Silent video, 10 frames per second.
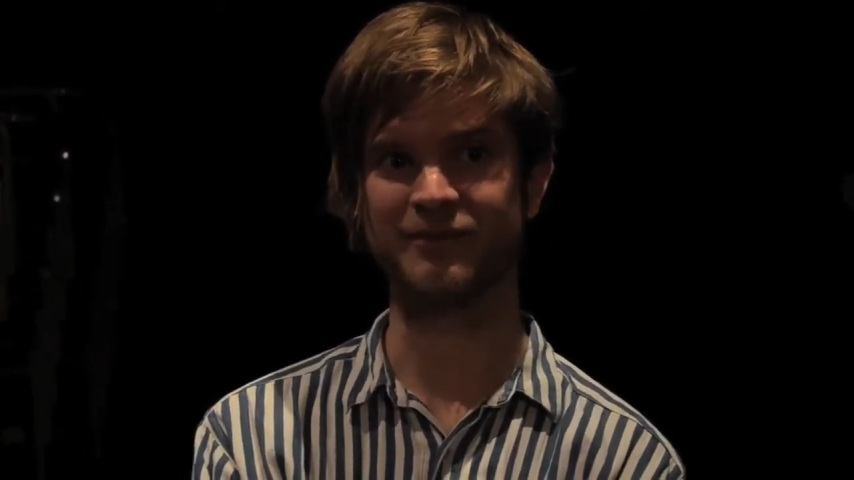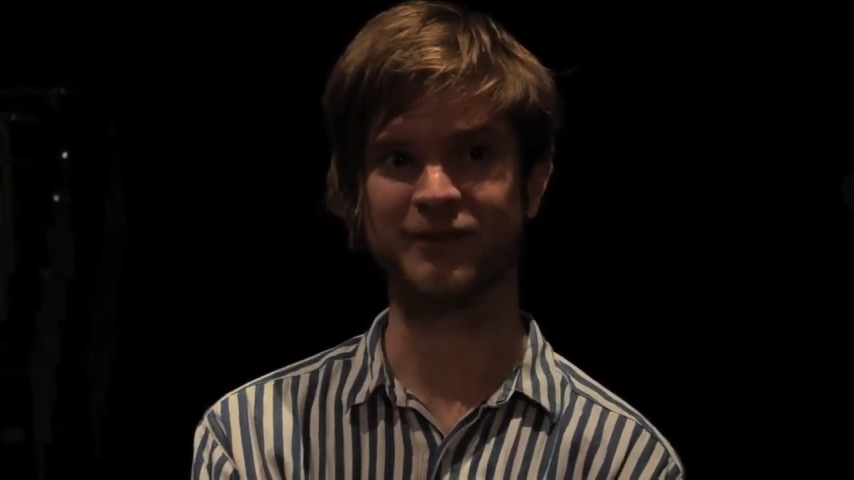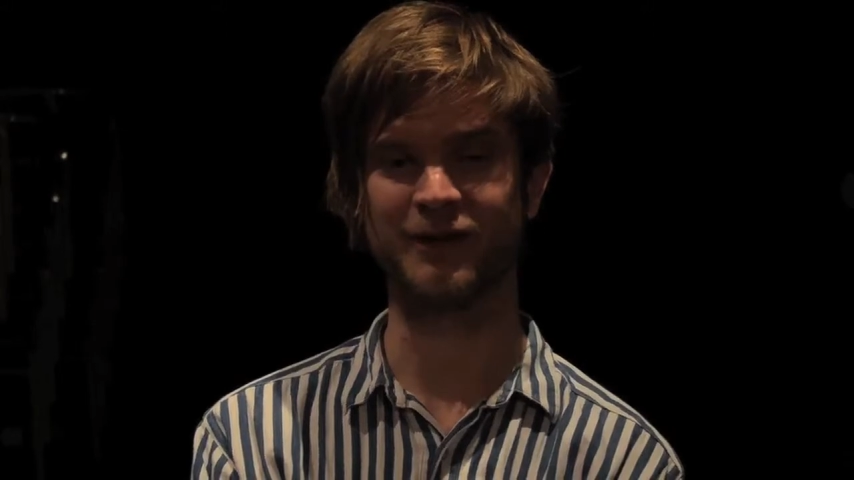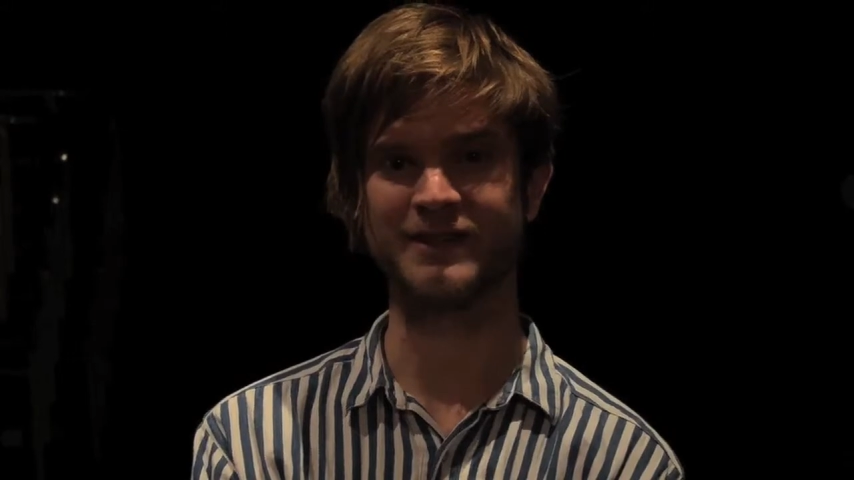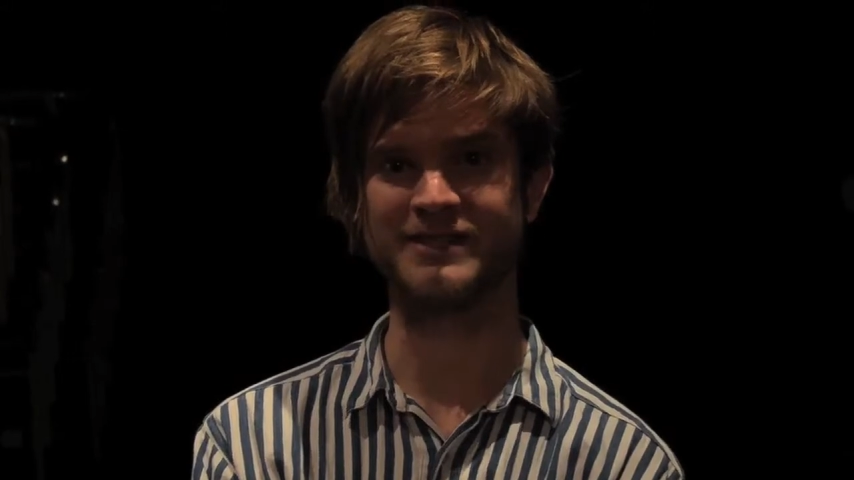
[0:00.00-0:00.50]

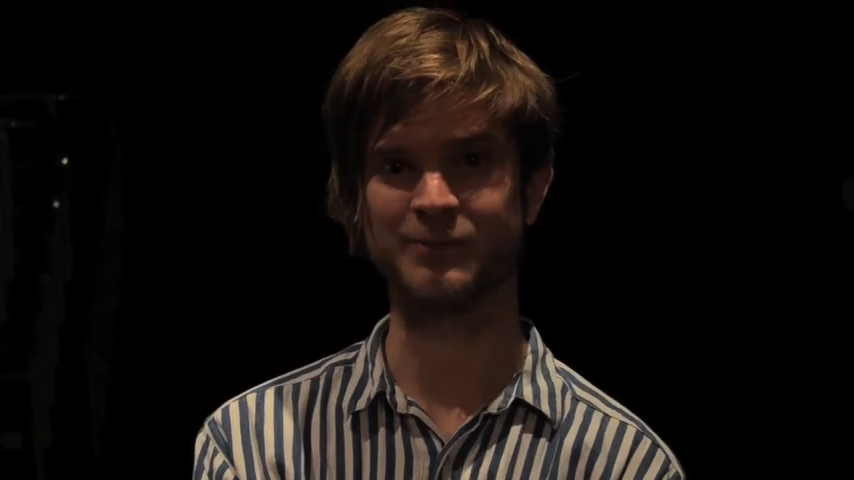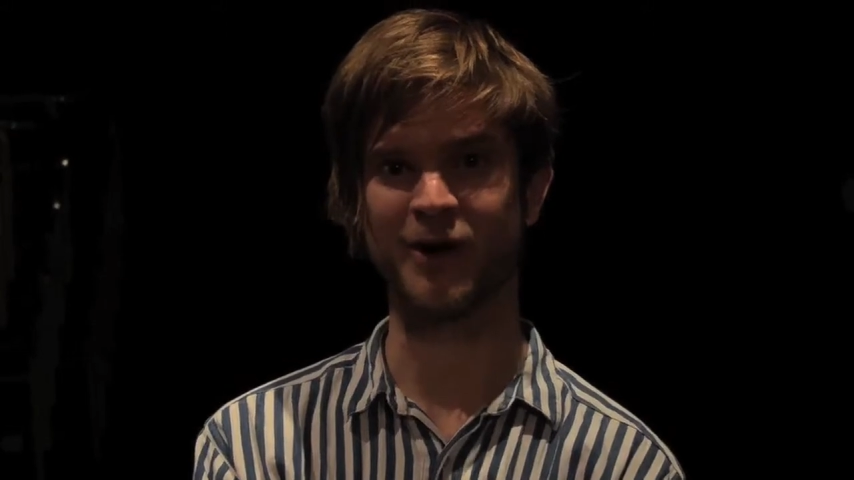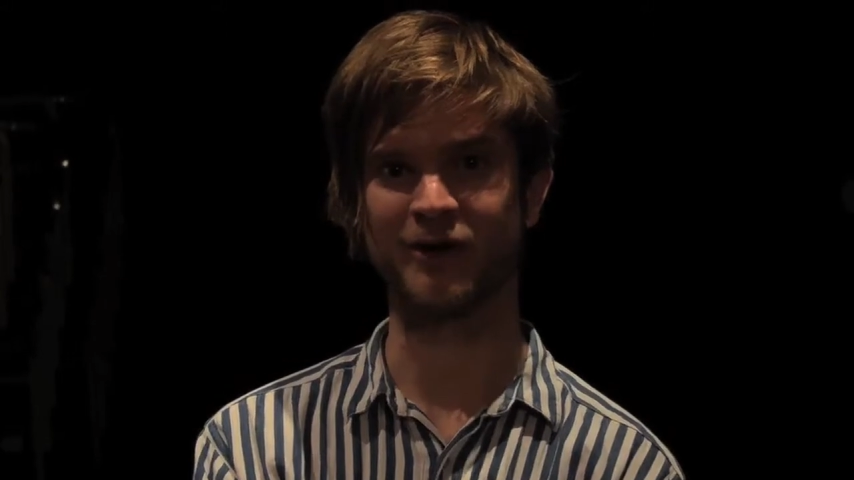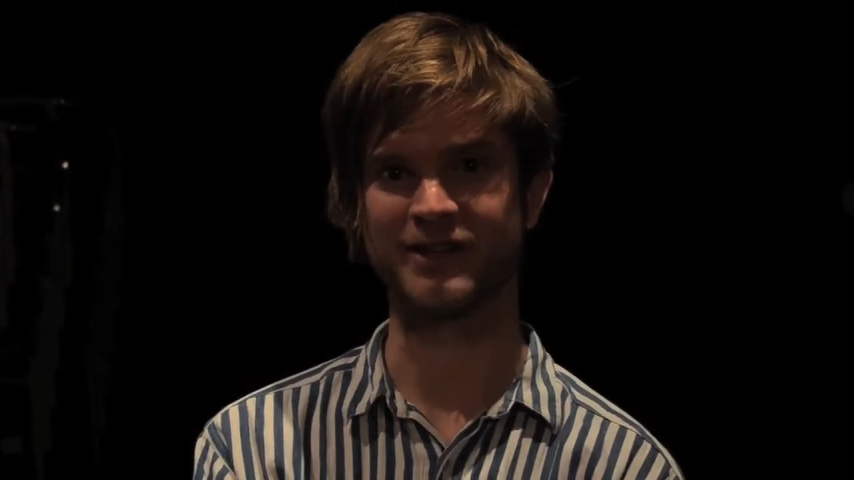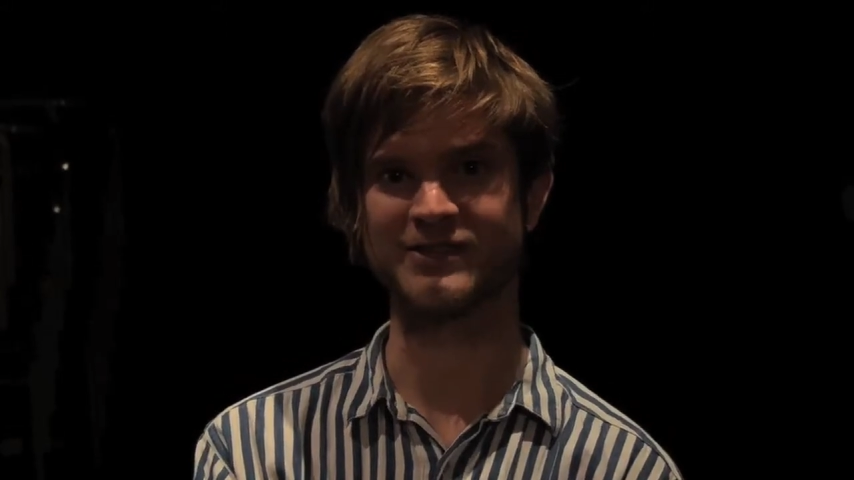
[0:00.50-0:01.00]
full of
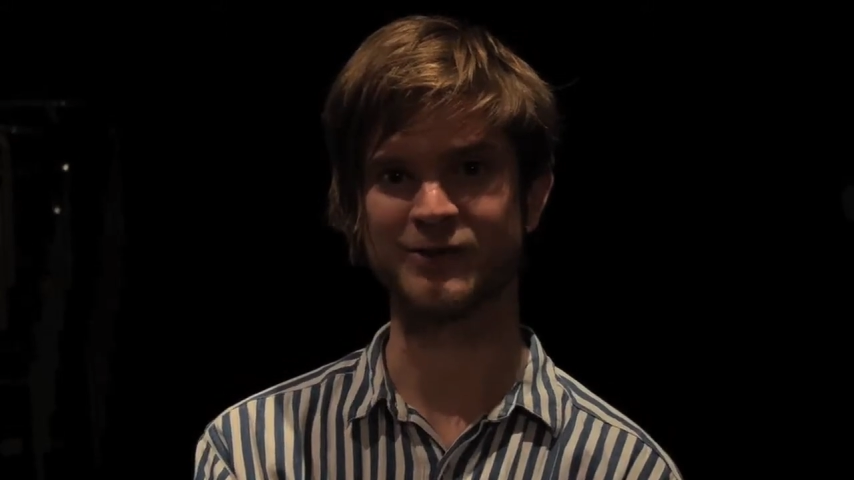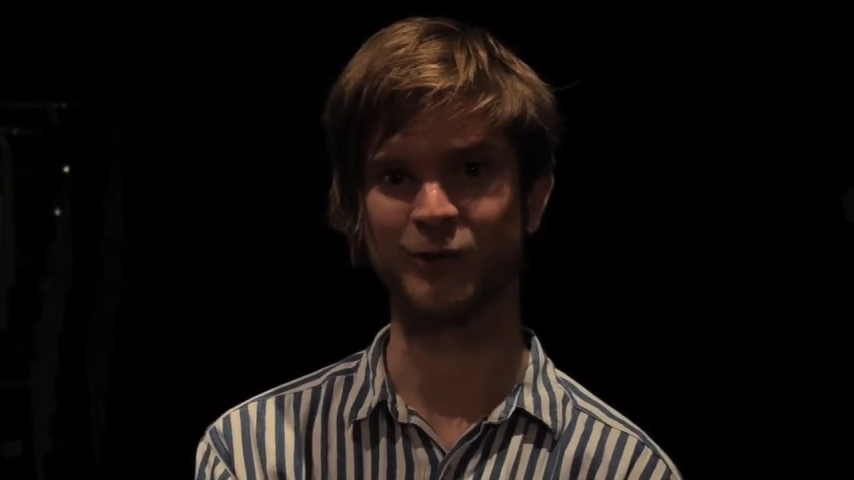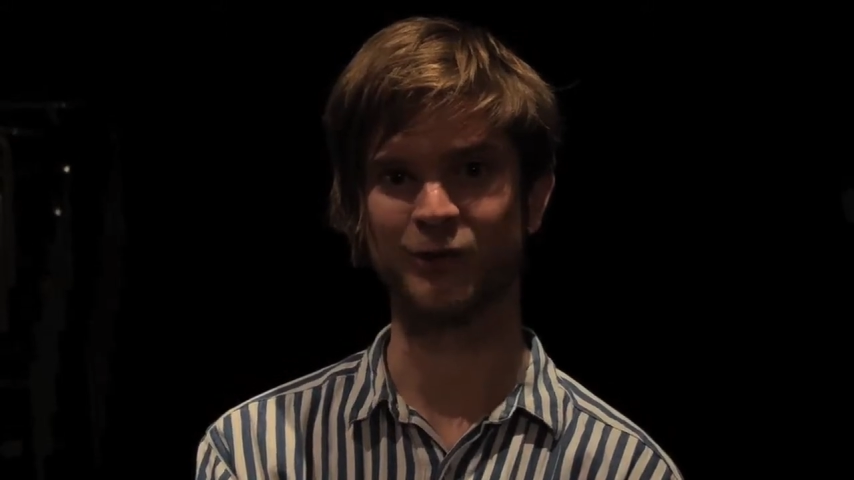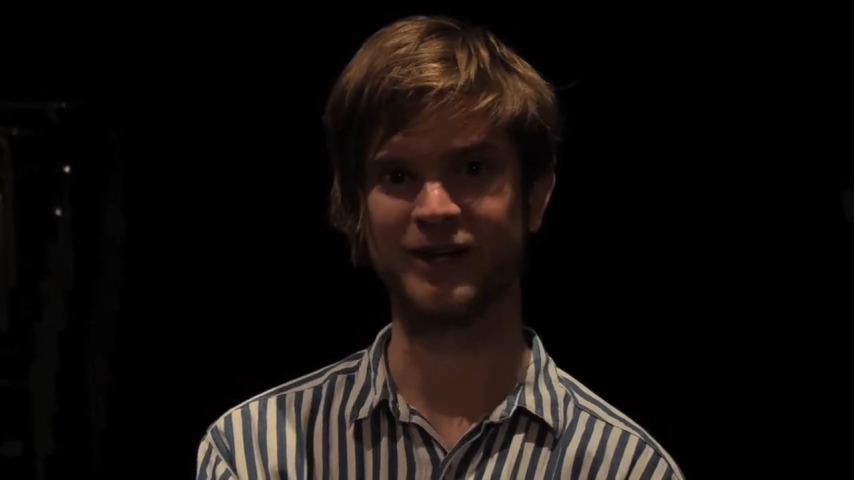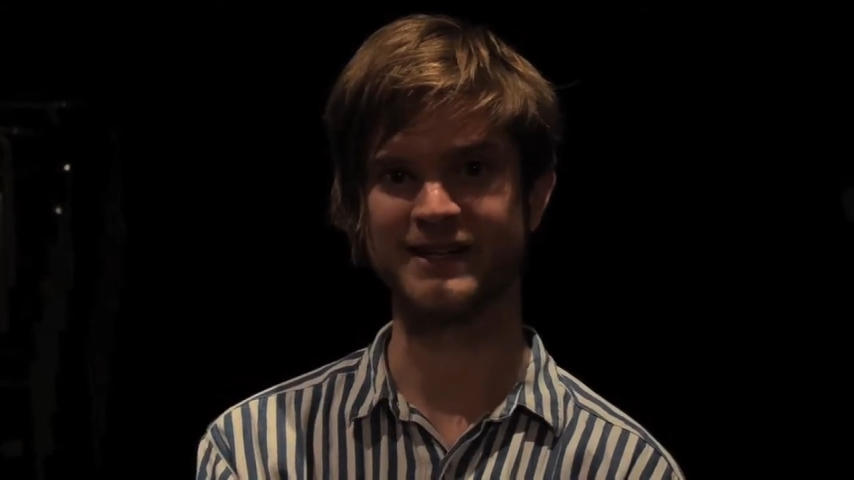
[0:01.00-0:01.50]
inspiring
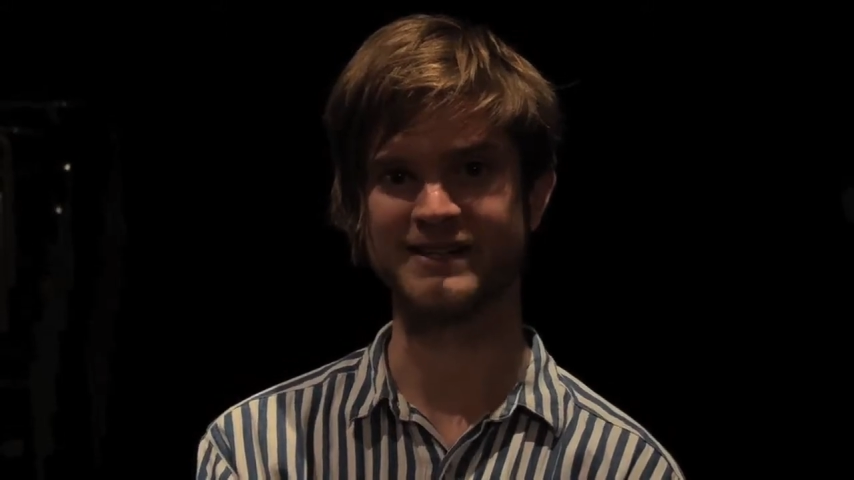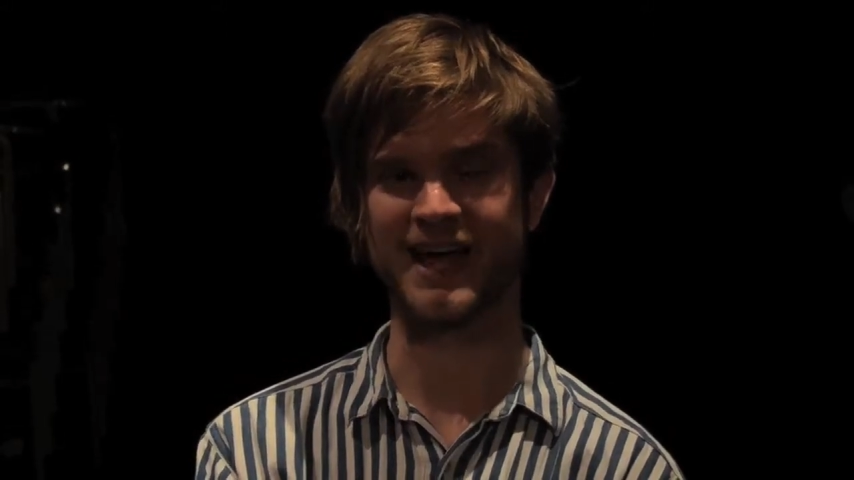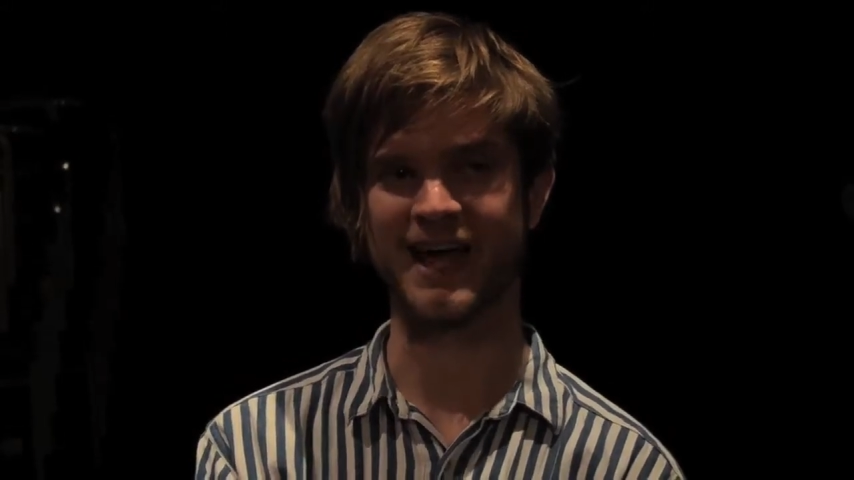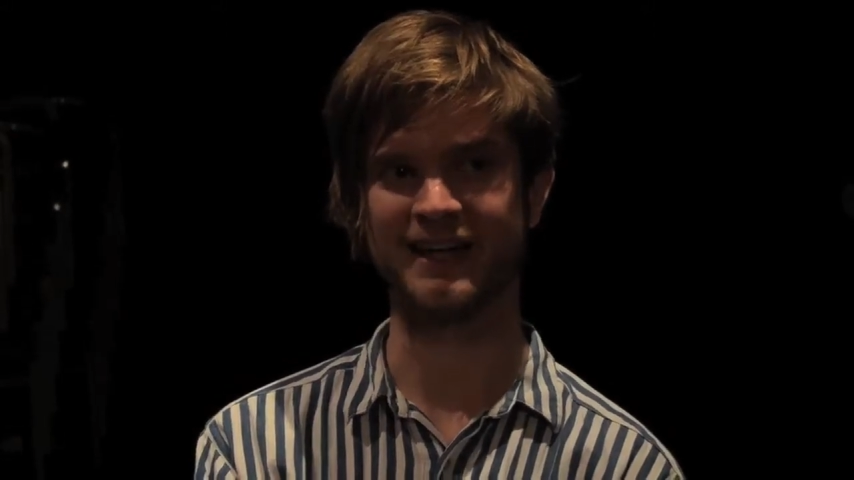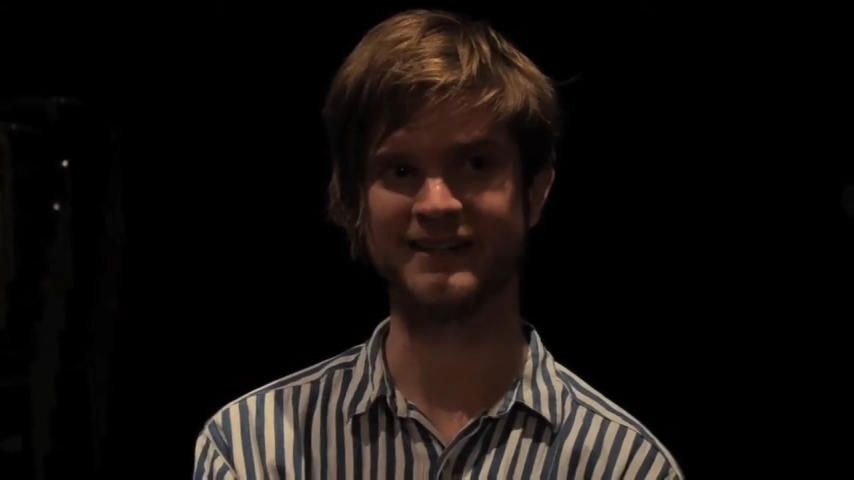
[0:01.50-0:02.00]
stories,
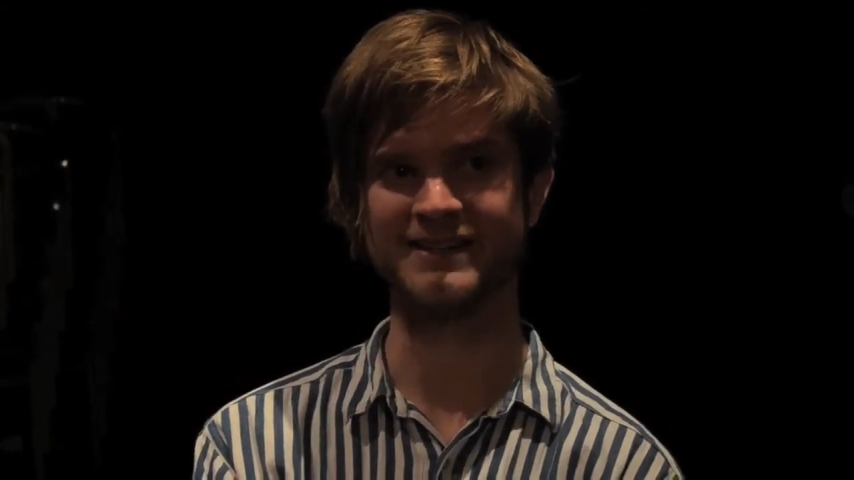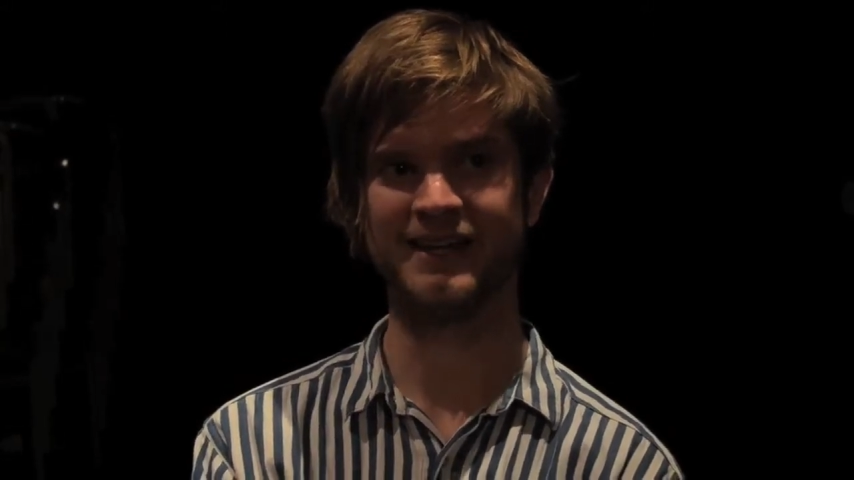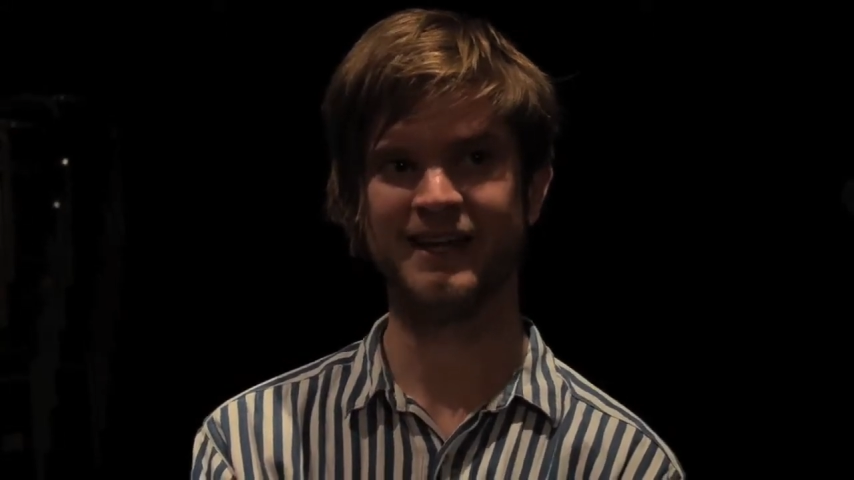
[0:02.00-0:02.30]
and